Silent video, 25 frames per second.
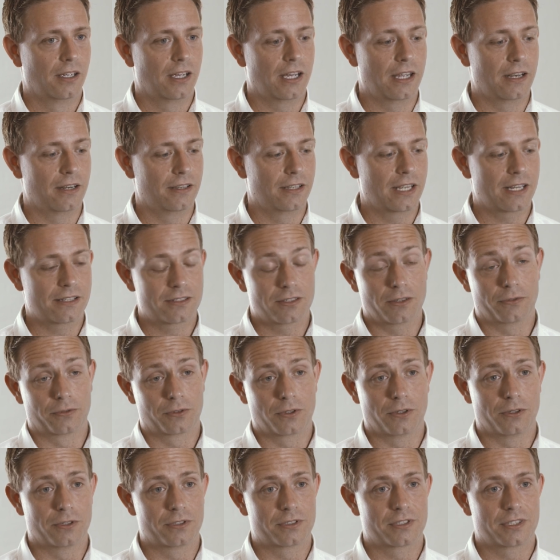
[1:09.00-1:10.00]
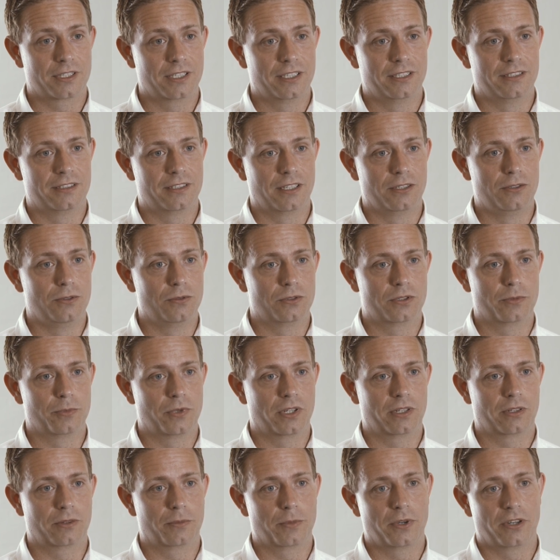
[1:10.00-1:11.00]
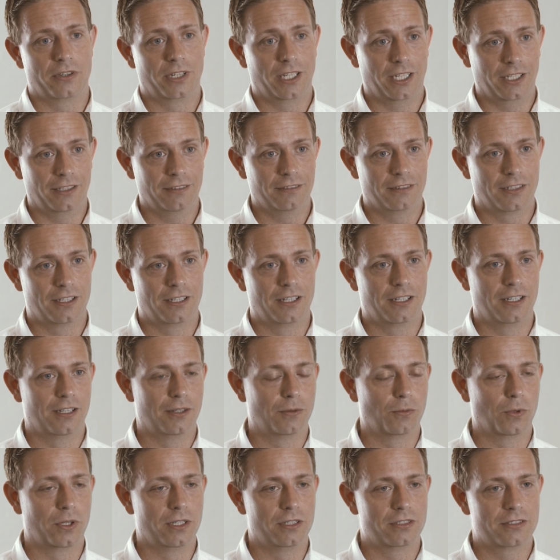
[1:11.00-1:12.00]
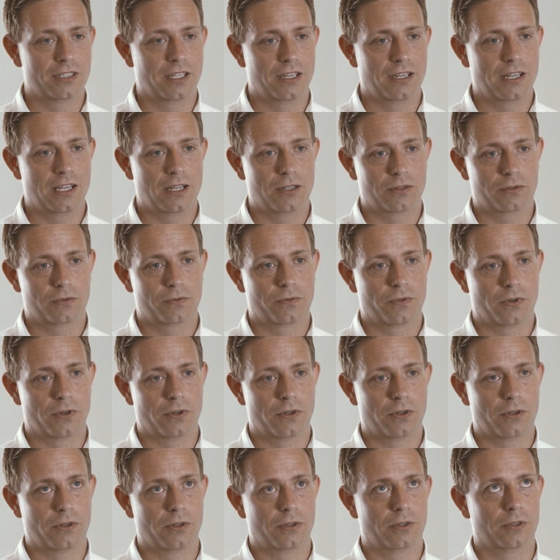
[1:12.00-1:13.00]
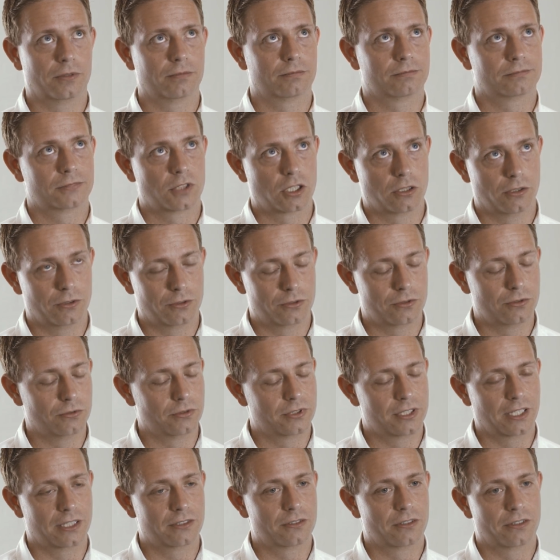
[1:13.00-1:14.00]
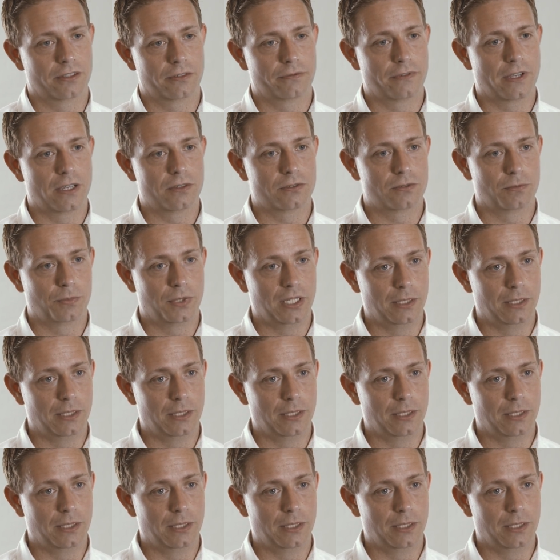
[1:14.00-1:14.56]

And that, of course, is a huge amount of money uh, when you send out for close to 600,000